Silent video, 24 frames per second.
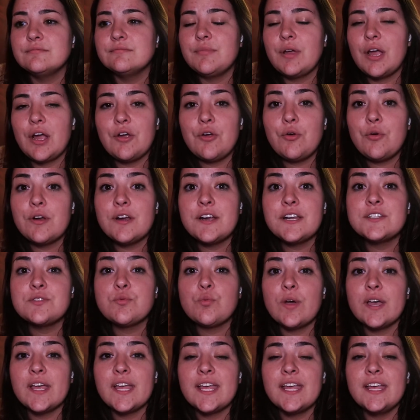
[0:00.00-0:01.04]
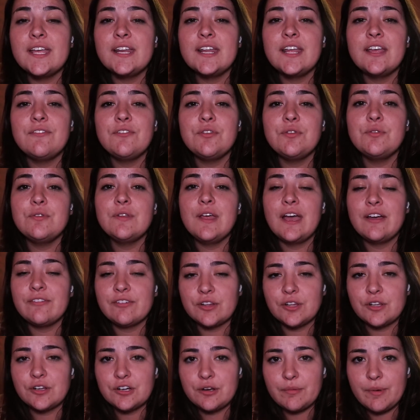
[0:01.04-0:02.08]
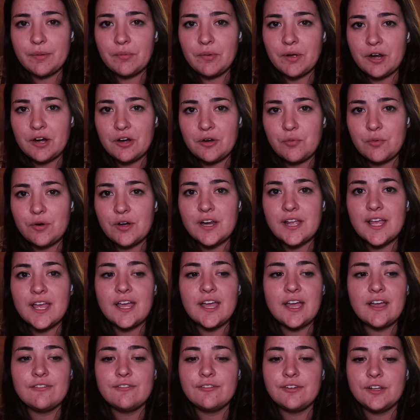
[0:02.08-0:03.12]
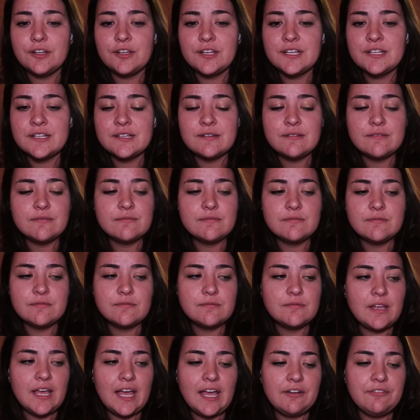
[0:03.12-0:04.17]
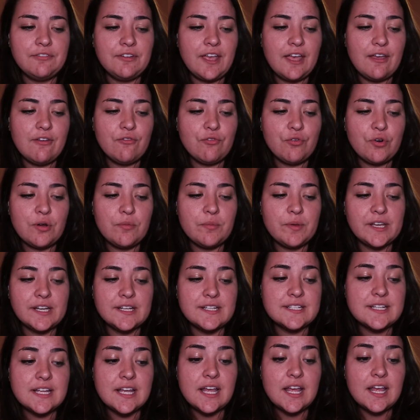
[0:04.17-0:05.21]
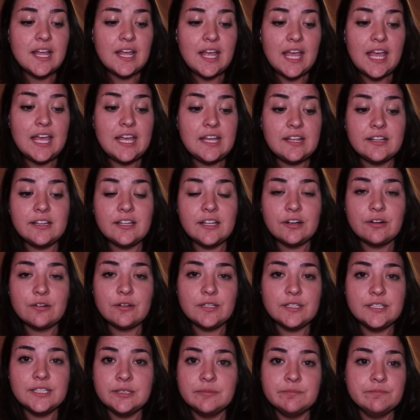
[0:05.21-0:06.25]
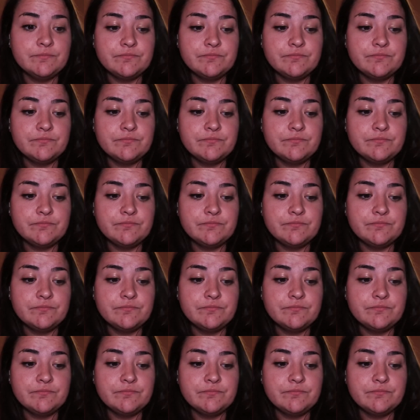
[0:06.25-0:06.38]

Power Query is wicked. If you haven't learned about Power Query yet, I fully advocate for it because it literally